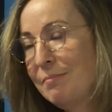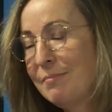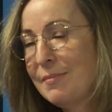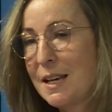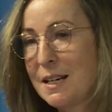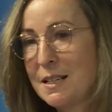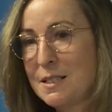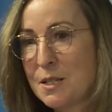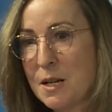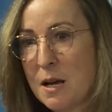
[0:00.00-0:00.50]

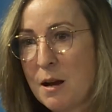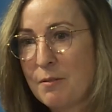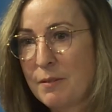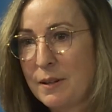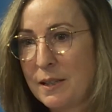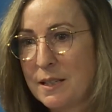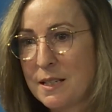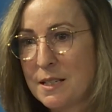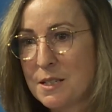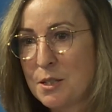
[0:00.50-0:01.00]
That is not
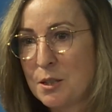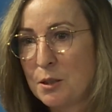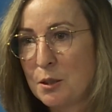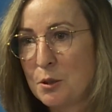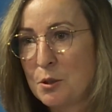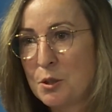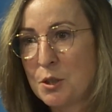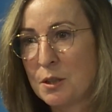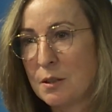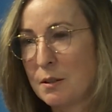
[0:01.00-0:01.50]
really a
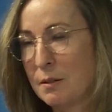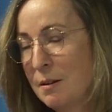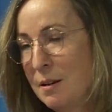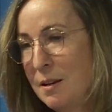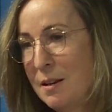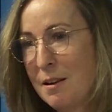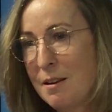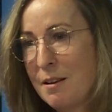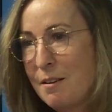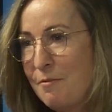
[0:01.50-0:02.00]
solution.
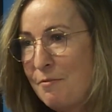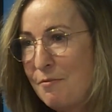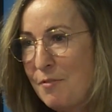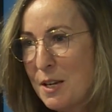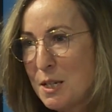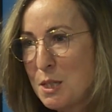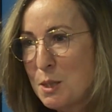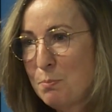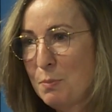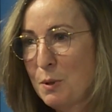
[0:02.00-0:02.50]

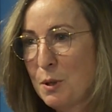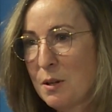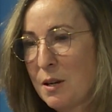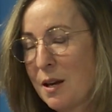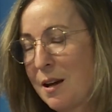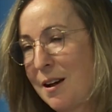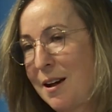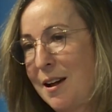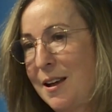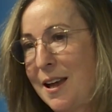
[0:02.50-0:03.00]
Facebook,
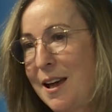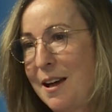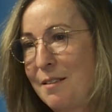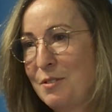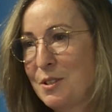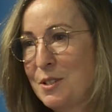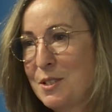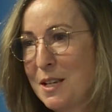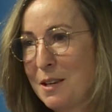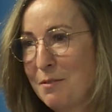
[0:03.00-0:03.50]
I have
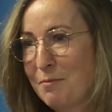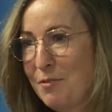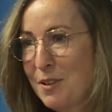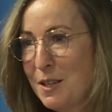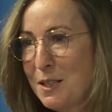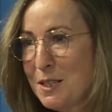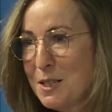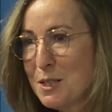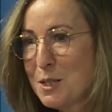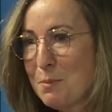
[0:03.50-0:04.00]
the same
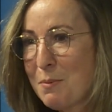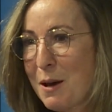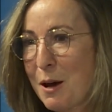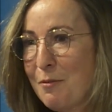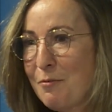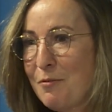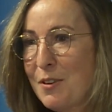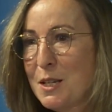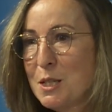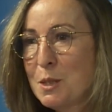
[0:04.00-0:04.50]
feelings about
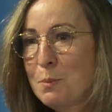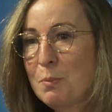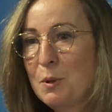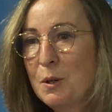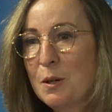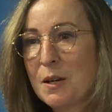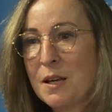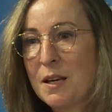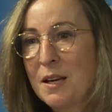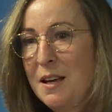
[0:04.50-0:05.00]

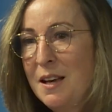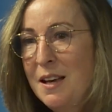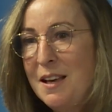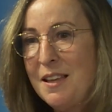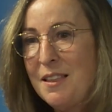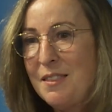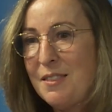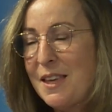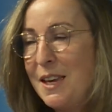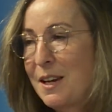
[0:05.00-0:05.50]
Facebook.
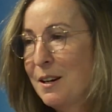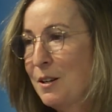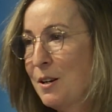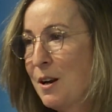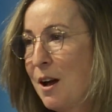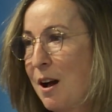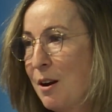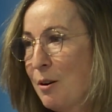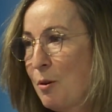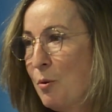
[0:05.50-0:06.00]
They are
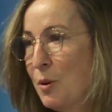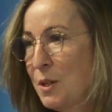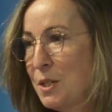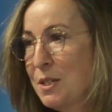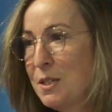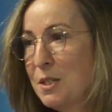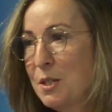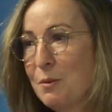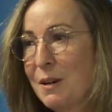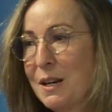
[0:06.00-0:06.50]
not going
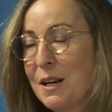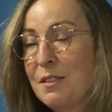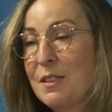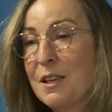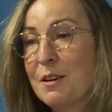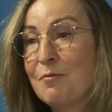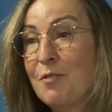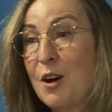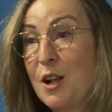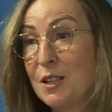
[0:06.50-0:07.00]
to do
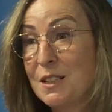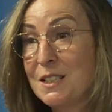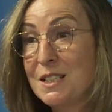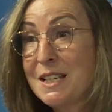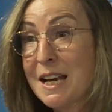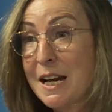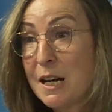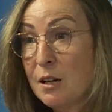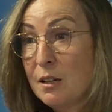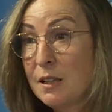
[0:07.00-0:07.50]
anything
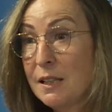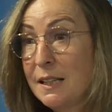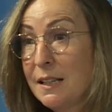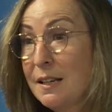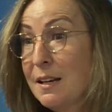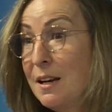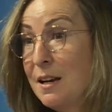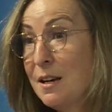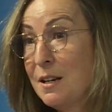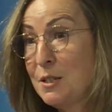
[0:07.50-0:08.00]
voluntarily
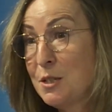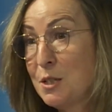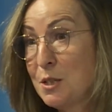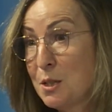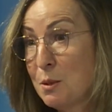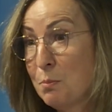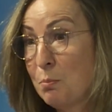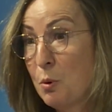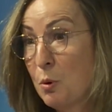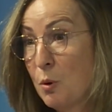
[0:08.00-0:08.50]
to
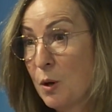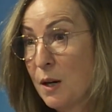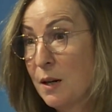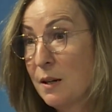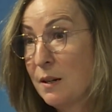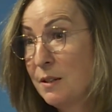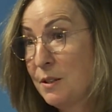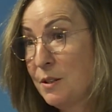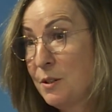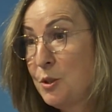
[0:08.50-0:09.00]

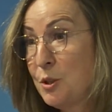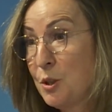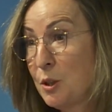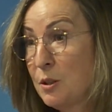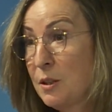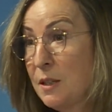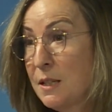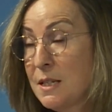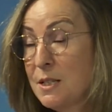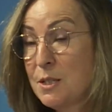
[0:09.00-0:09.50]
support
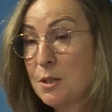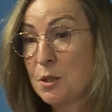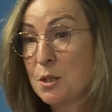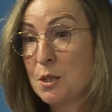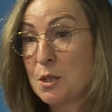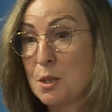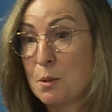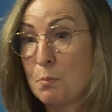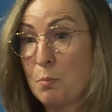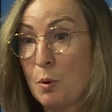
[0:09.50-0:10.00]
journalists or
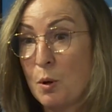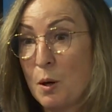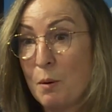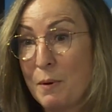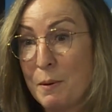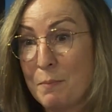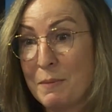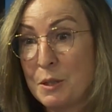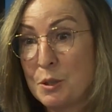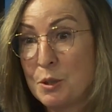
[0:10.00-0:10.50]
to support
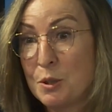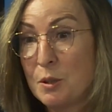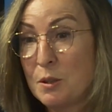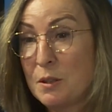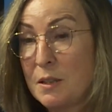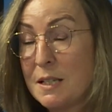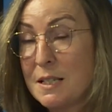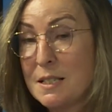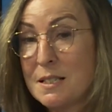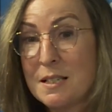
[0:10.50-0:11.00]
women
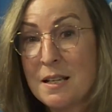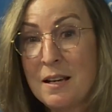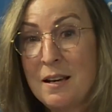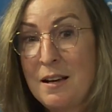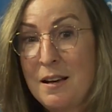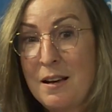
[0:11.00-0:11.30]
journalists.